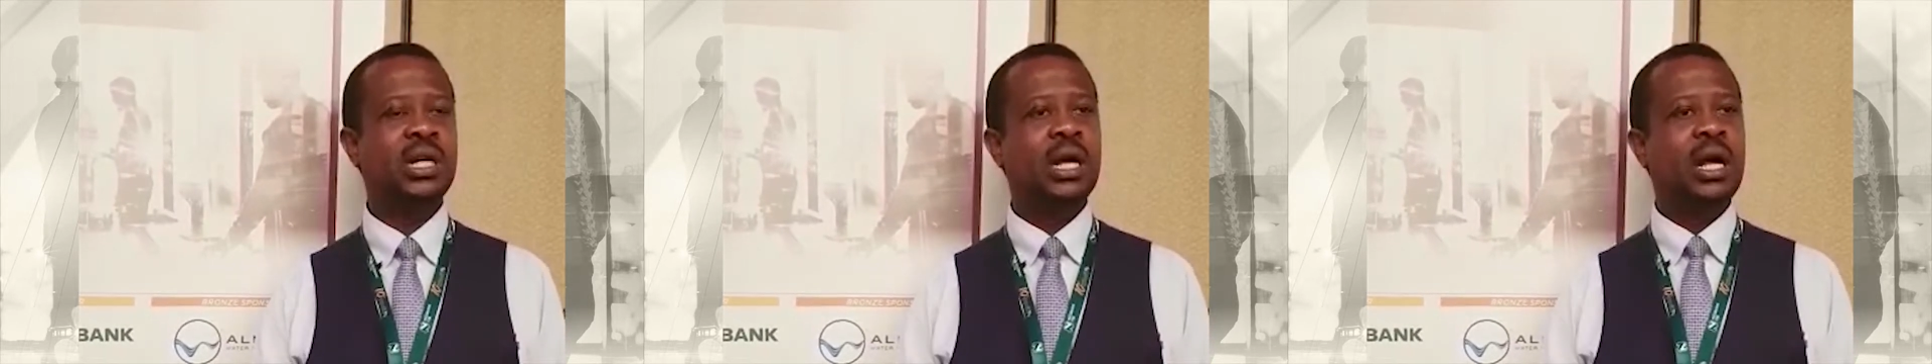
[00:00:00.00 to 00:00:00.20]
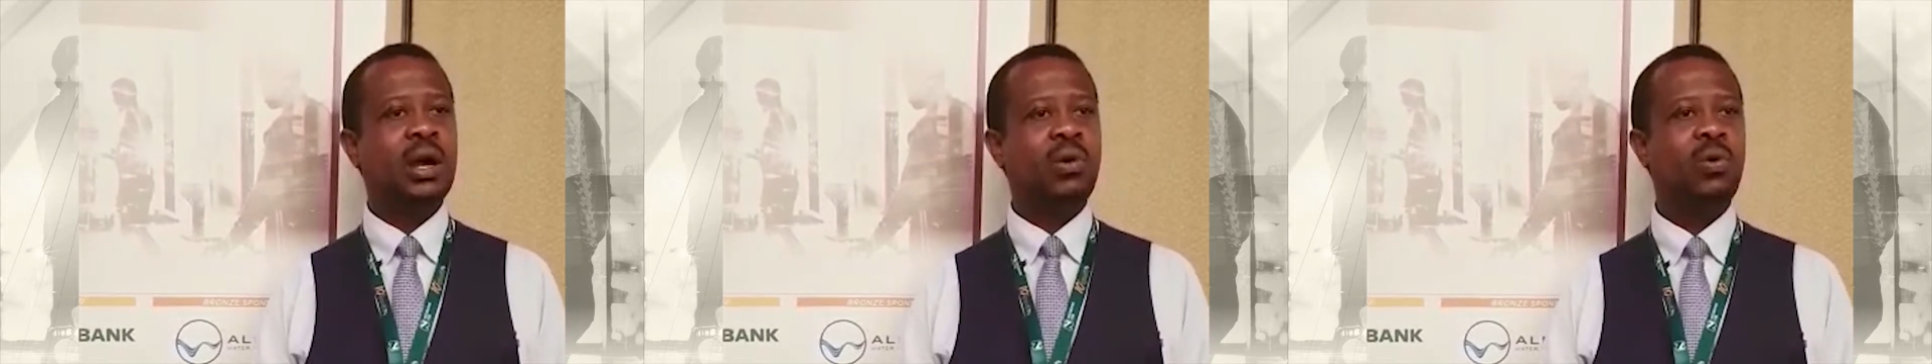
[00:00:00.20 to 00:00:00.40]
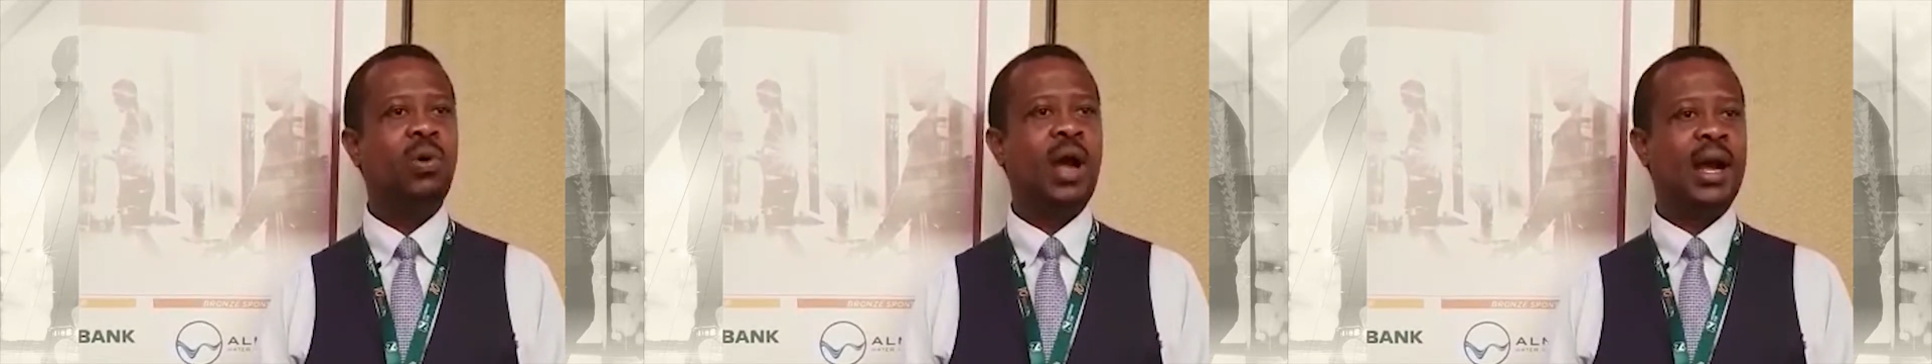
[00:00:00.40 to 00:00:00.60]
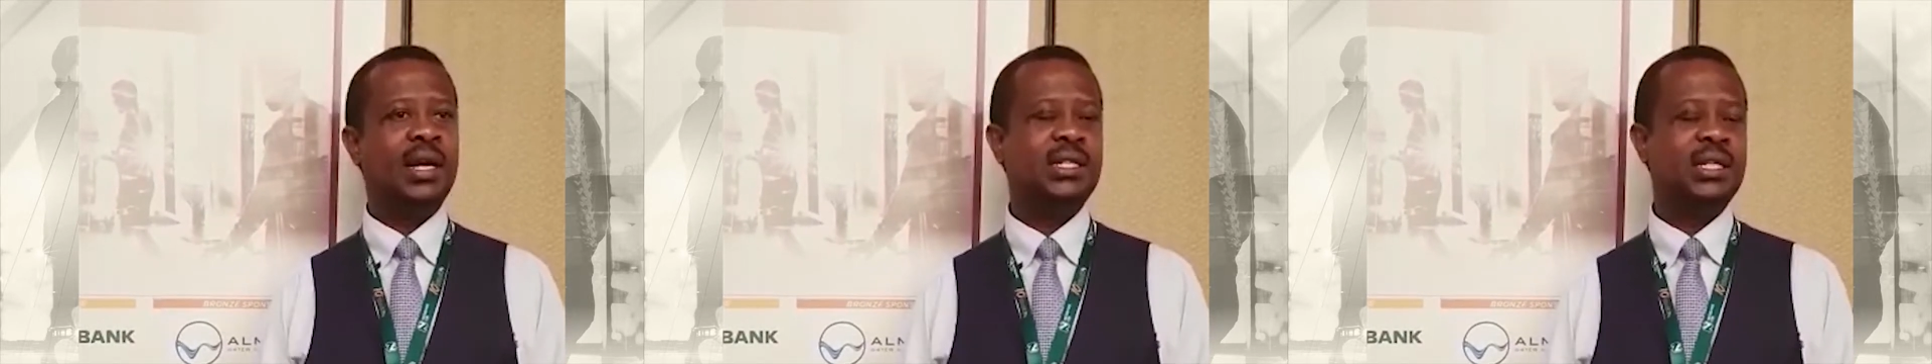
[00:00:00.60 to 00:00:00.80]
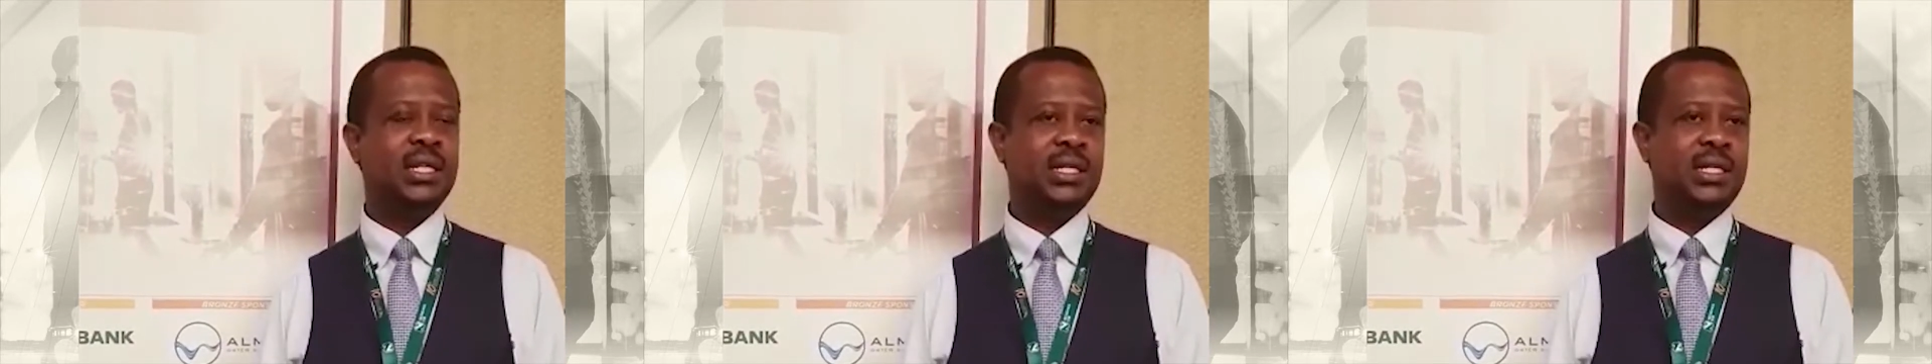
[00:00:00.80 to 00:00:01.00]
who
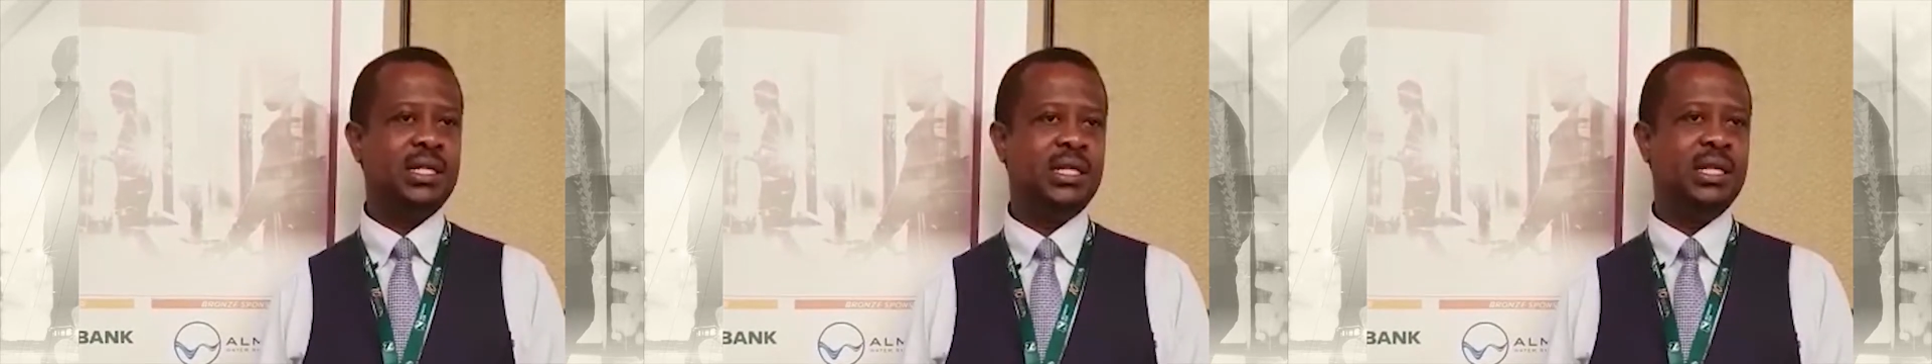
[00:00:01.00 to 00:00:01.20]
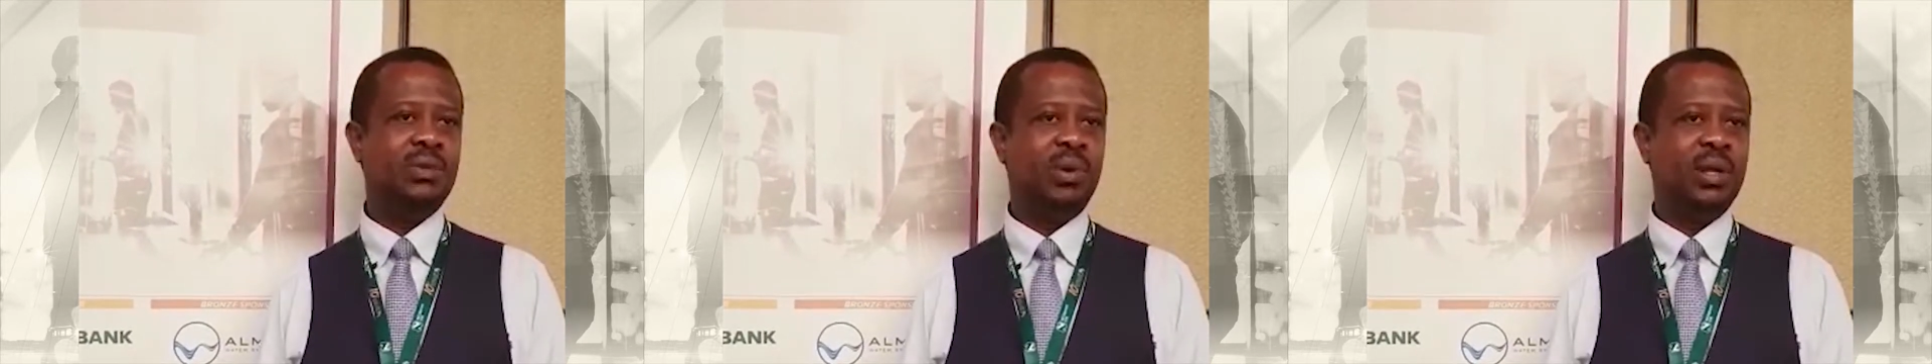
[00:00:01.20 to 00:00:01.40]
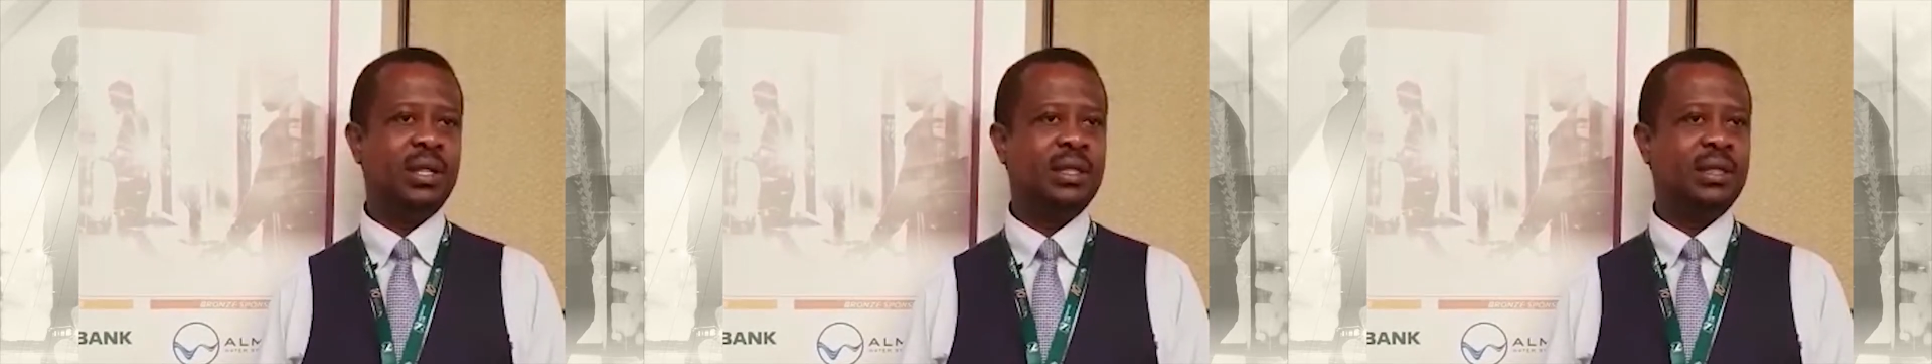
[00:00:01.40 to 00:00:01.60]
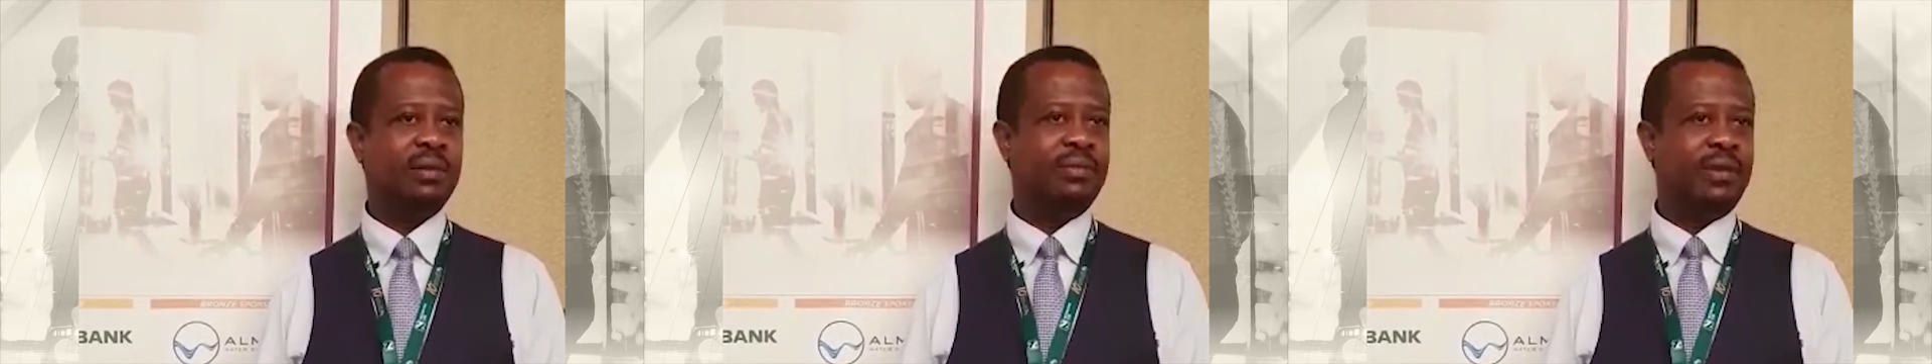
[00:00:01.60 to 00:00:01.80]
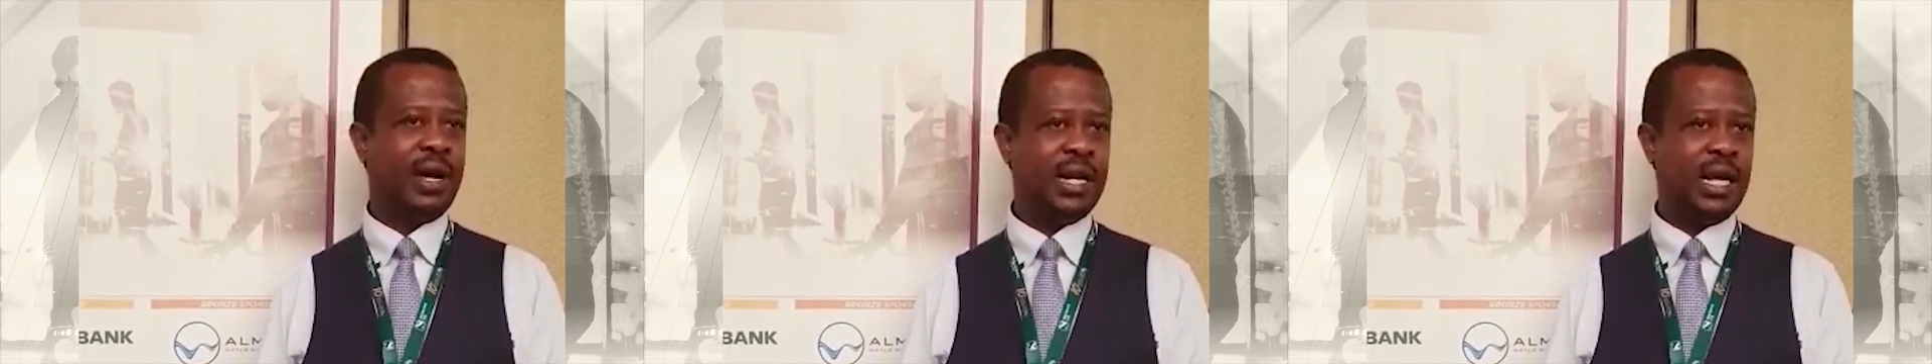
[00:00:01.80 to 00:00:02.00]
actually deal with the
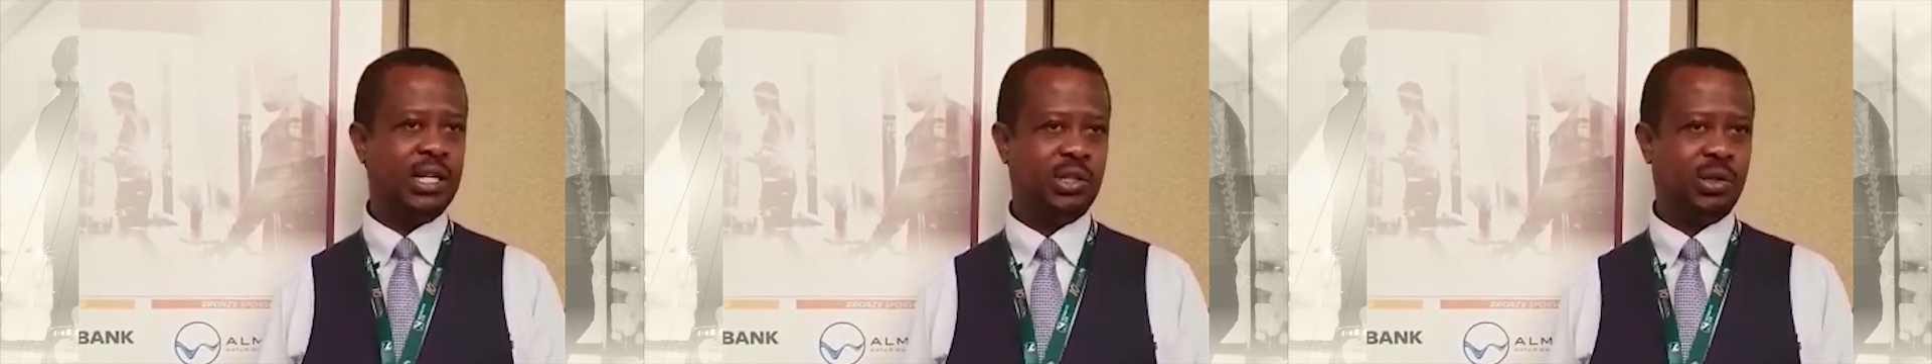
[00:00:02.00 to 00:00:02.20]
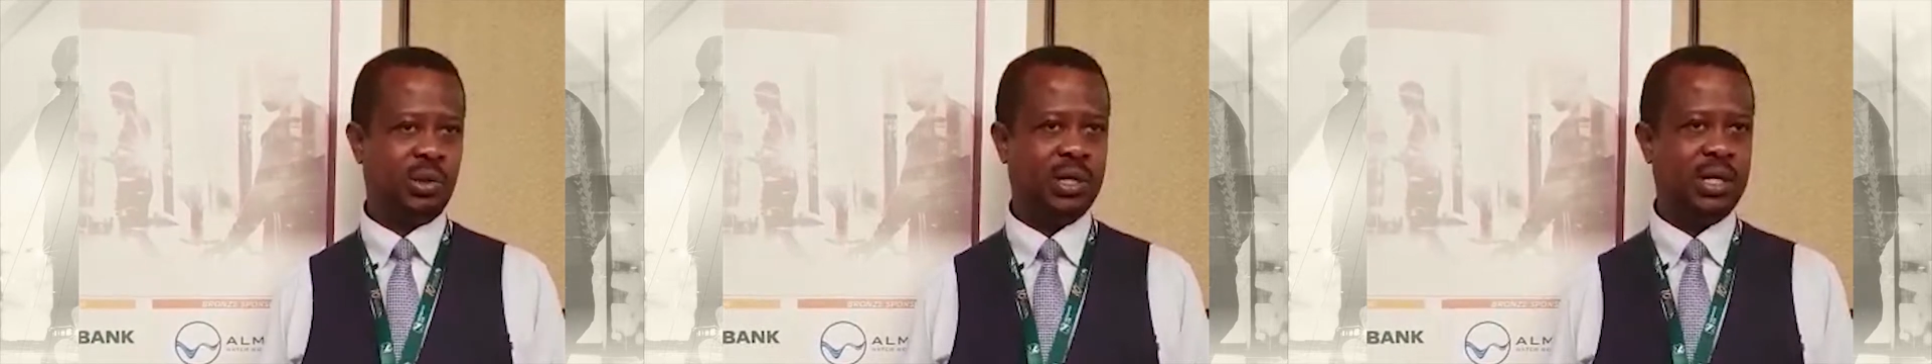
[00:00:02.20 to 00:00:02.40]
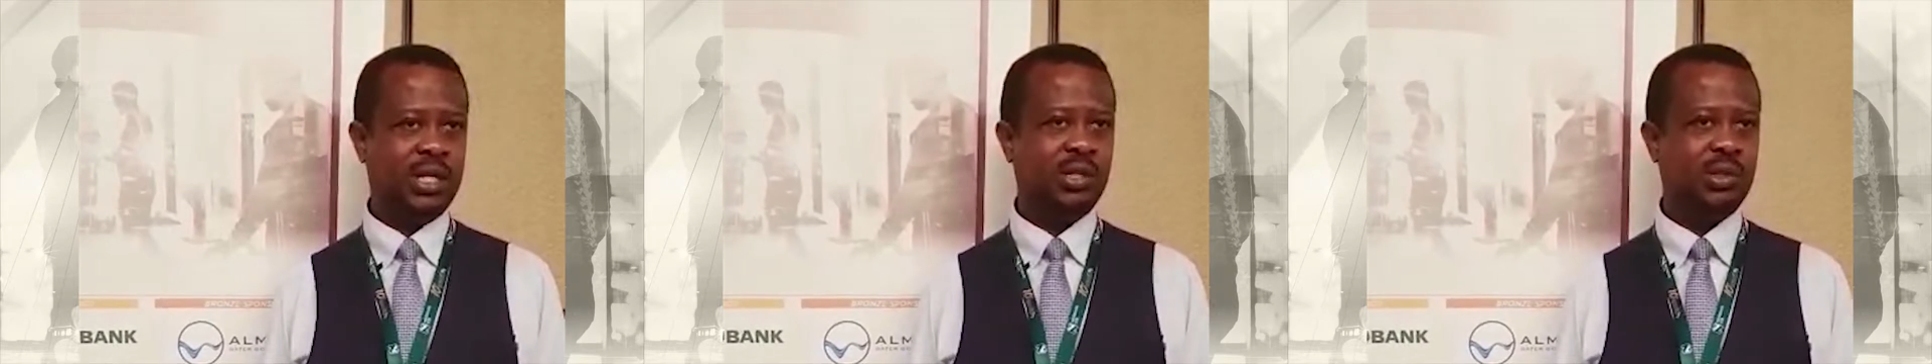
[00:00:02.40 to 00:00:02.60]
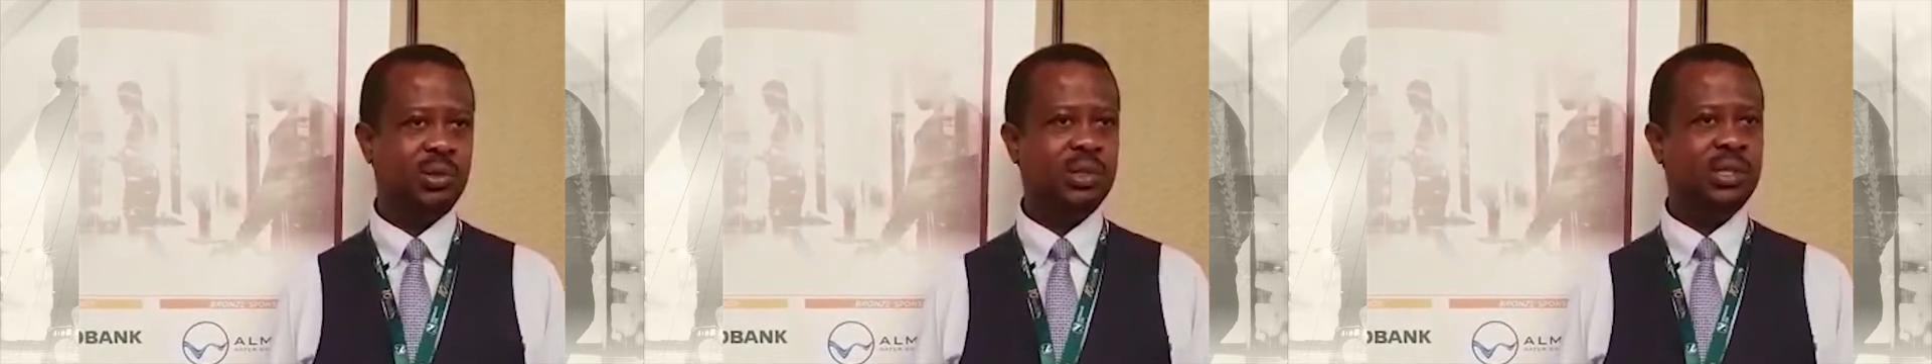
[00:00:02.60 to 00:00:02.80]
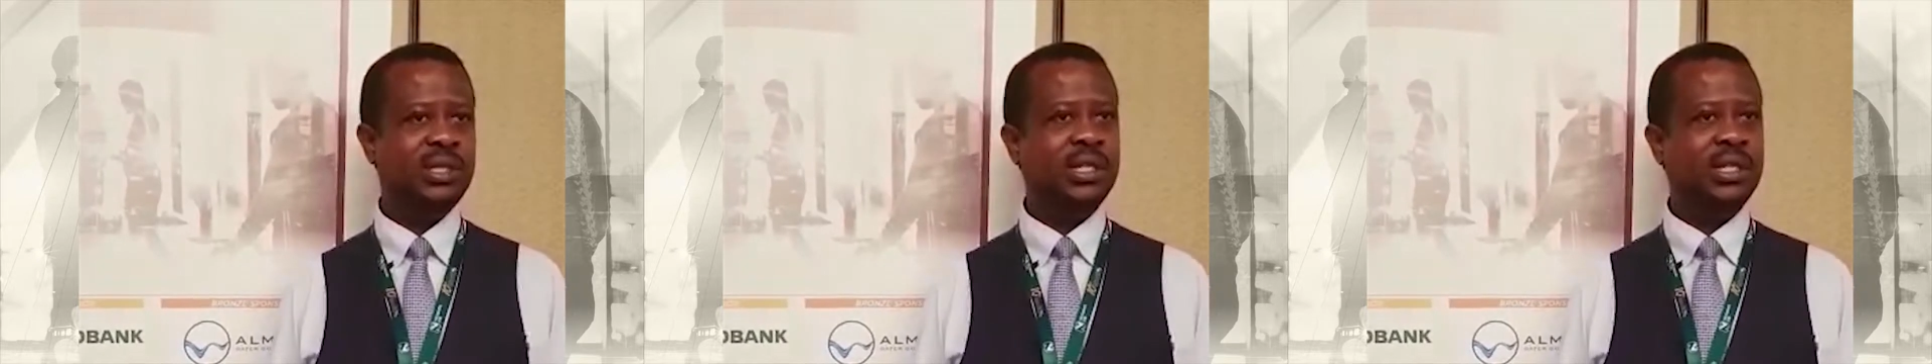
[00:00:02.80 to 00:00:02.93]
financial issues.